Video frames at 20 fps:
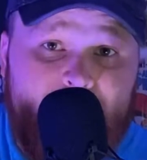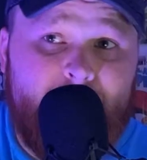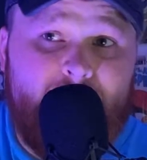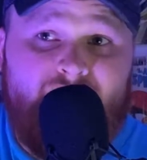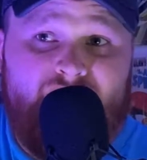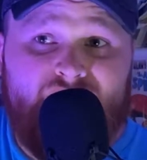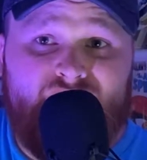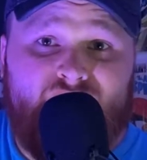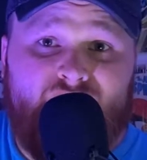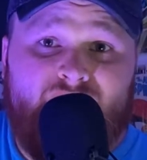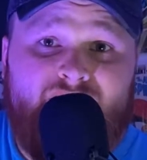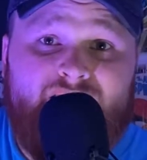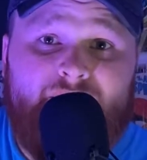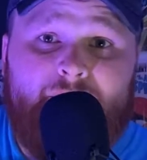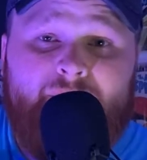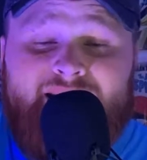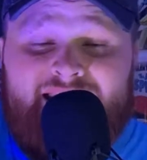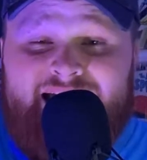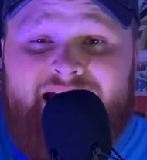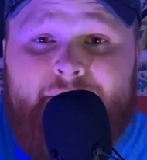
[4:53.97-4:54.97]
him being funny,
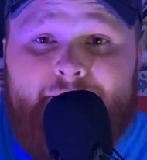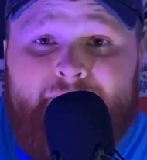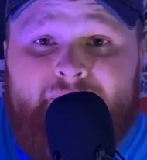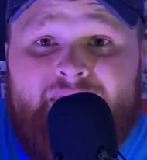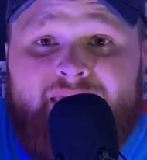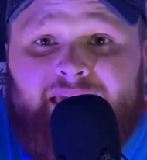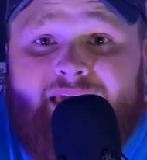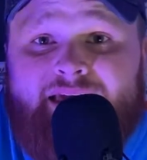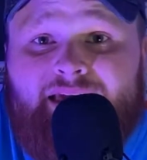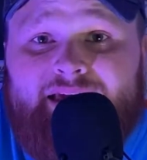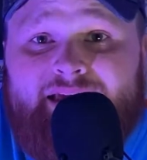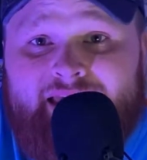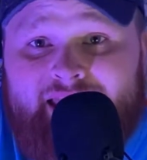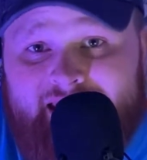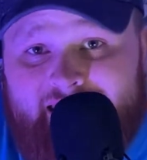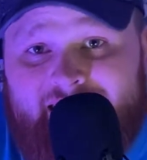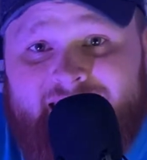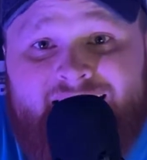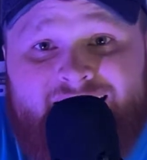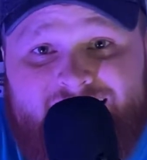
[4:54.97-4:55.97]
but not being an
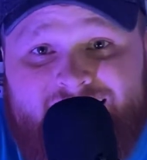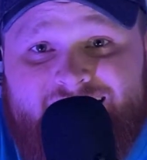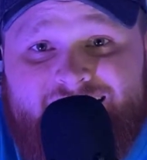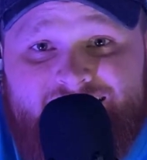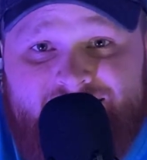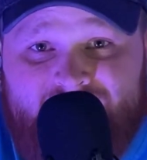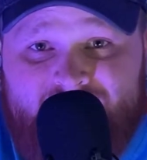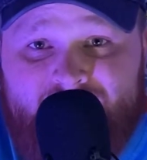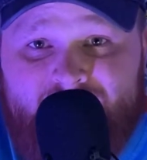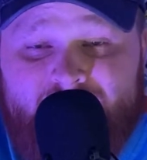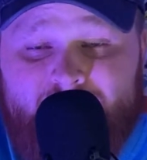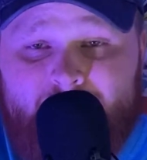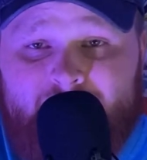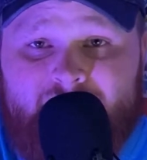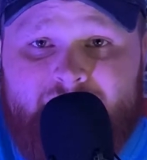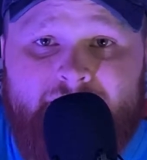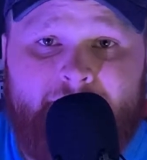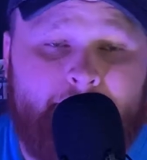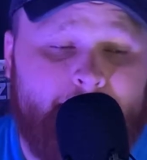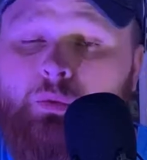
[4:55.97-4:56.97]
idiot. You know what I
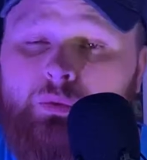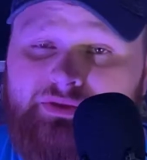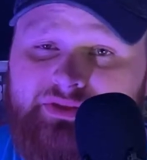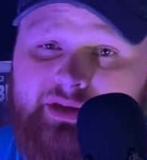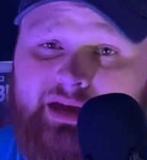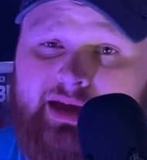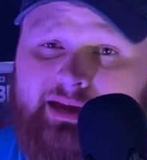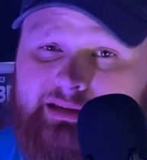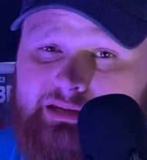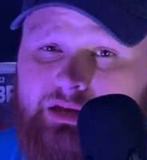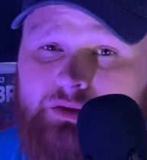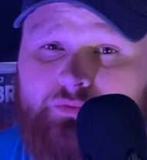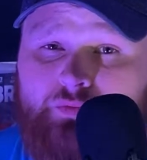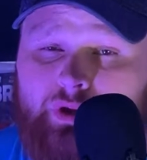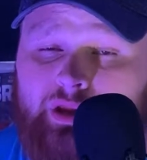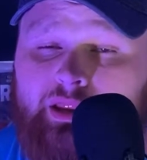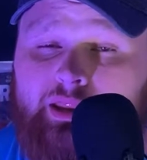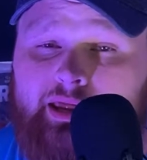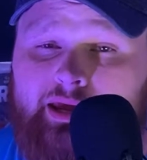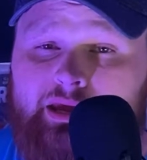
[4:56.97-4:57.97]
mean? Now, one thing I did
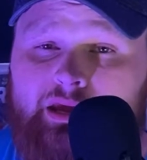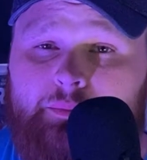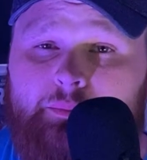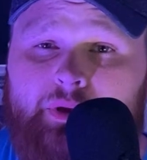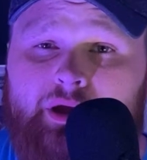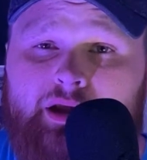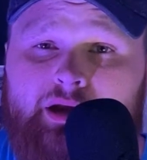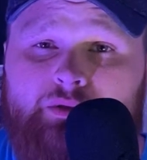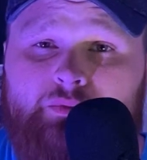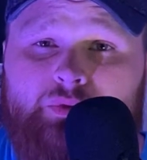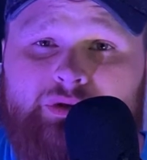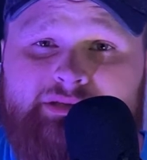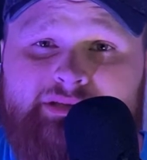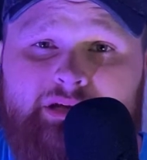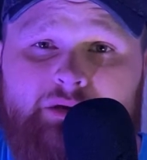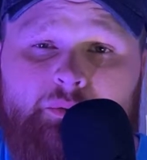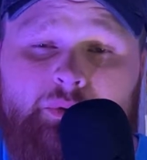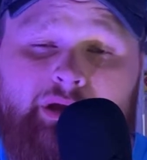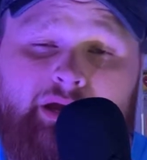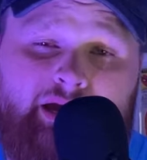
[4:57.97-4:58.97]
really like about it was
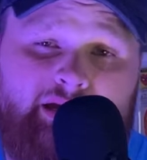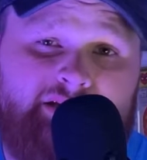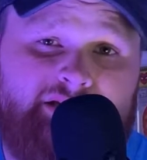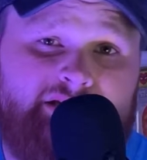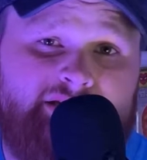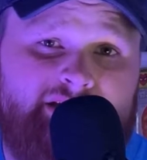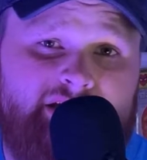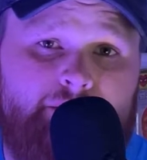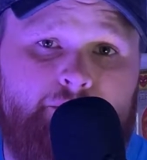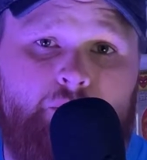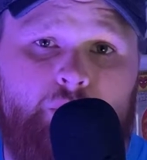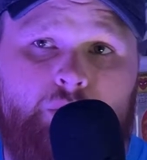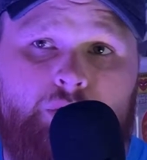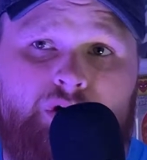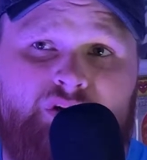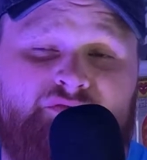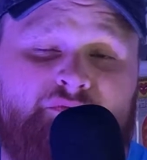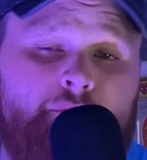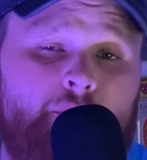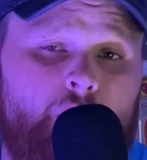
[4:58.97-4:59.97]
that we got to see more
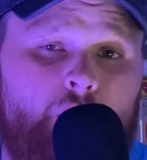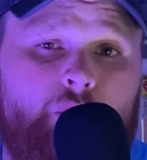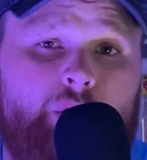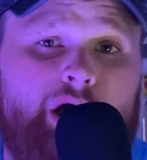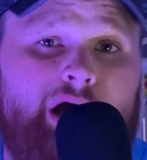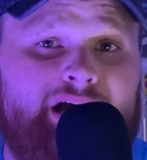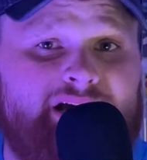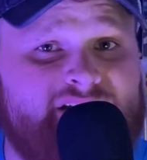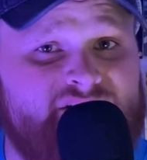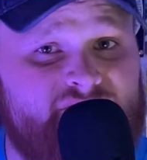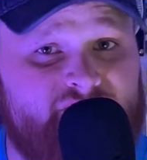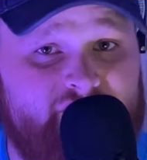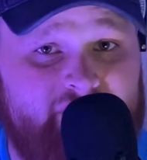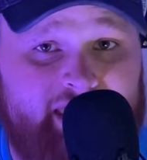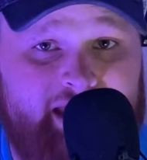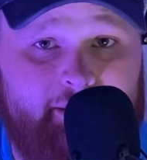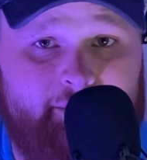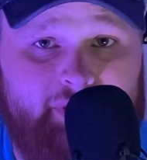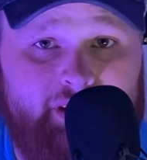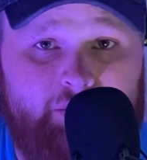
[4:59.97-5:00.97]
of M.O.D.O.K's
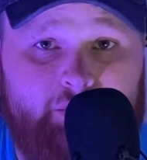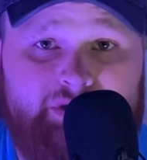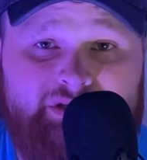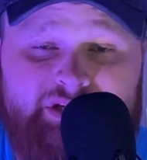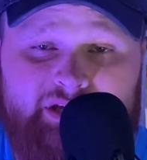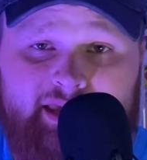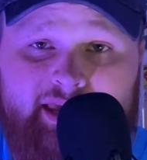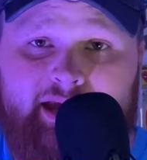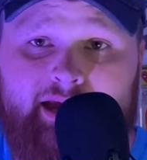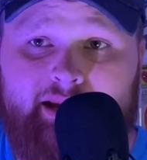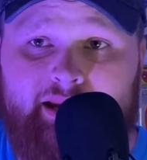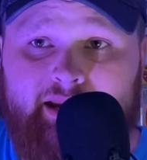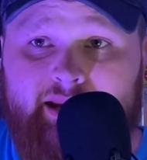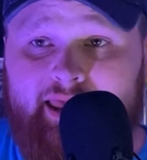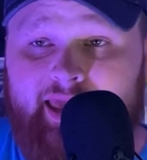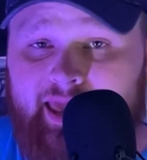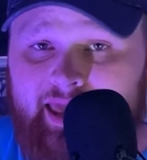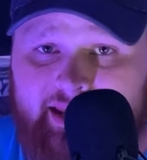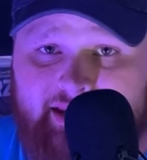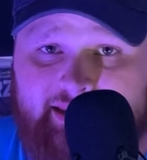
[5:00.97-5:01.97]
family, which again, in
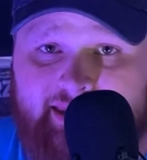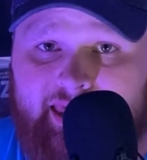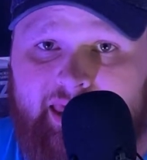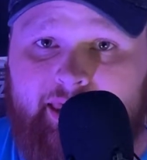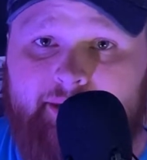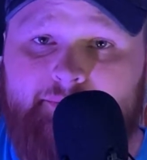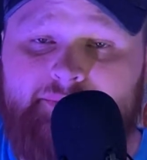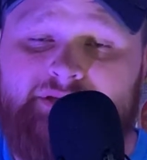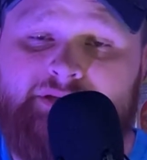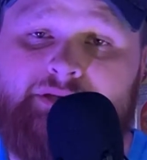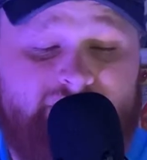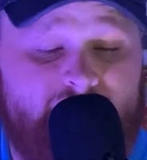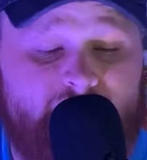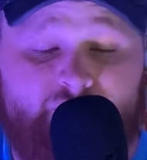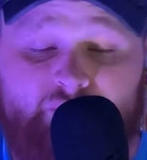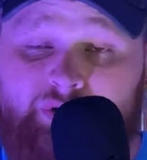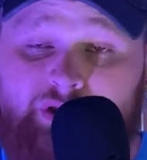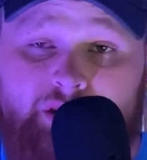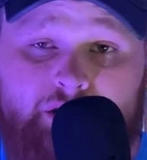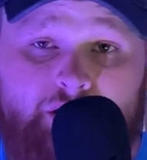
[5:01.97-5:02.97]
Head Games, which is a
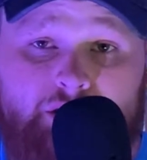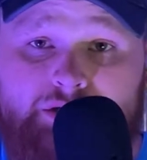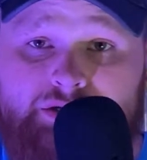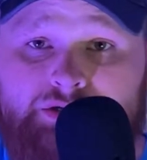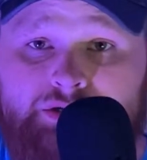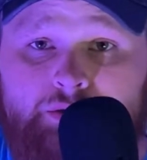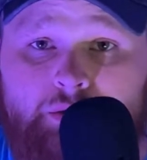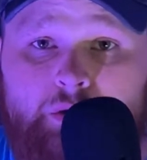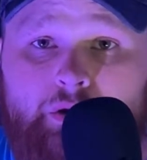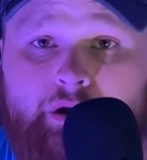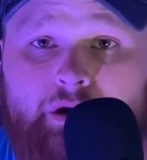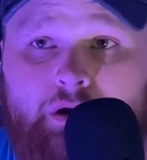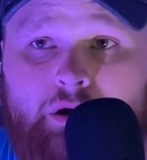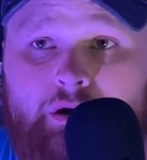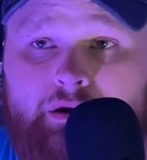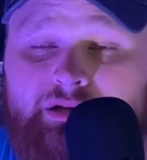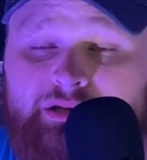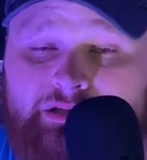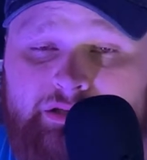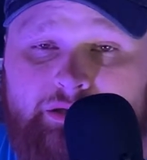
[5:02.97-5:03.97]
really good story
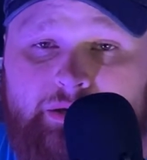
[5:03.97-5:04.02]
arc,